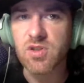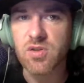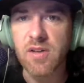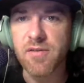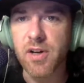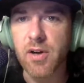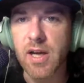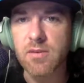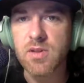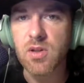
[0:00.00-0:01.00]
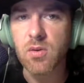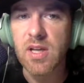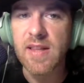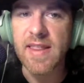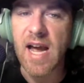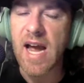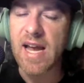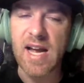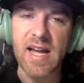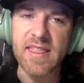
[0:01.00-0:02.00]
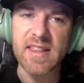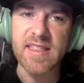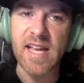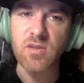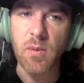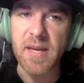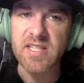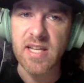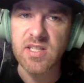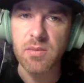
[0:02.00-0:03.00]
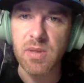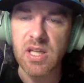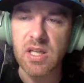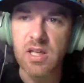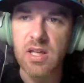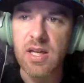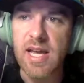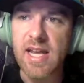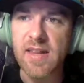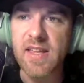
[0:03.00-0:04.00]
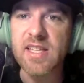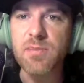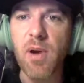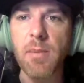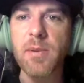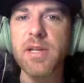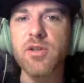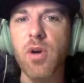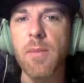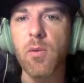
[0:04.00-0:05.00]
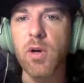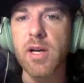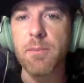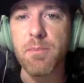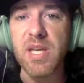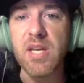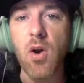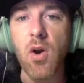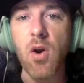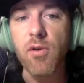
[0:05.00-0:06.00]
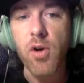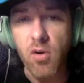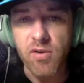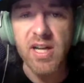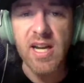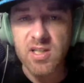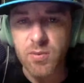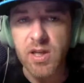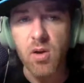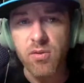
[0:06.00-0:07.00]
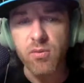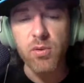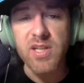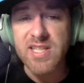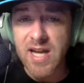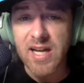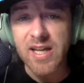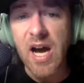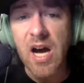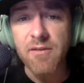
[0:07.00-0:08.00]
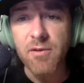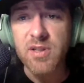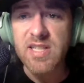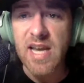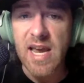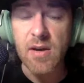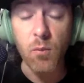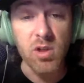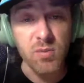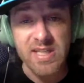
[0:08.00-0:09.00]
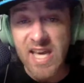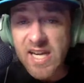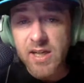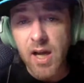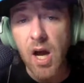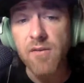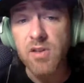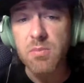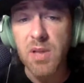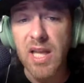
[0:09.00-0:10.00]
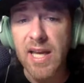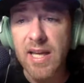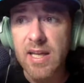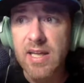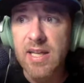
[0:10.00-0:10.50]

just trying to figure it out. So I think that's what makes sense to me. And I think it's probably a drum that we're going to beat over and over again as we go through this non-conference. And once we get into conference play,